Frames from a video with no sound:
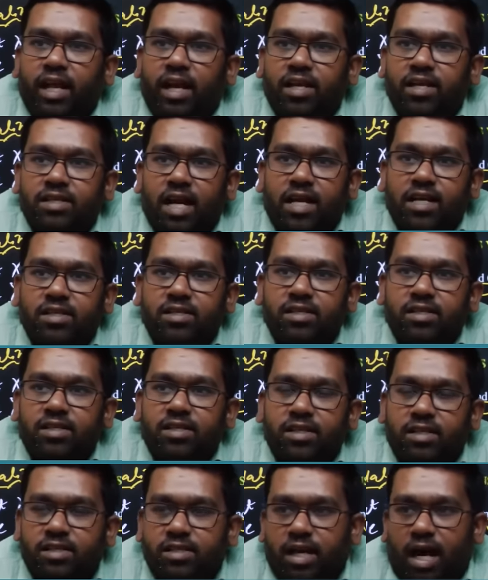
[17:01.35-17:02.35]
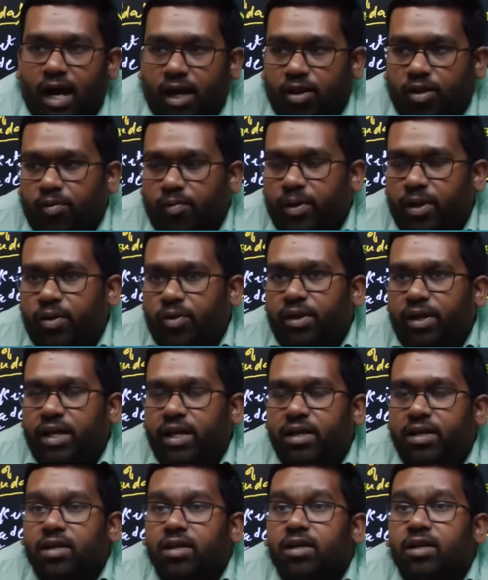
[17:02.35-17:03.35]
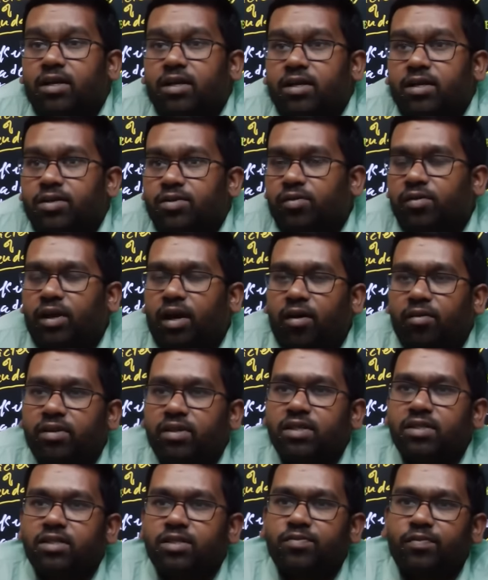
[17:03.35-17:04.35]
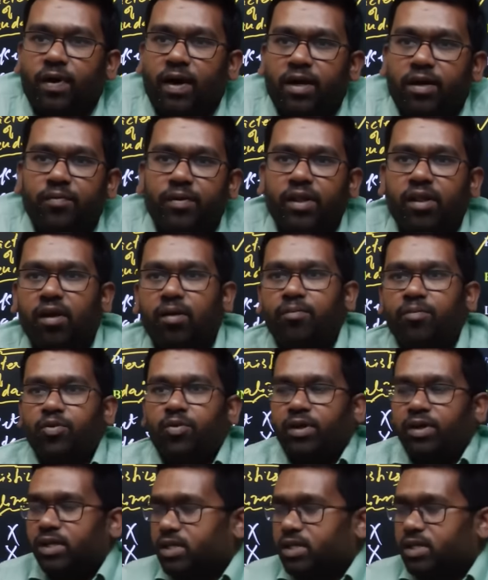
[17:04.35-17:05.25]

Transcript: criticizes his argument. Okay. So, now this is what we come to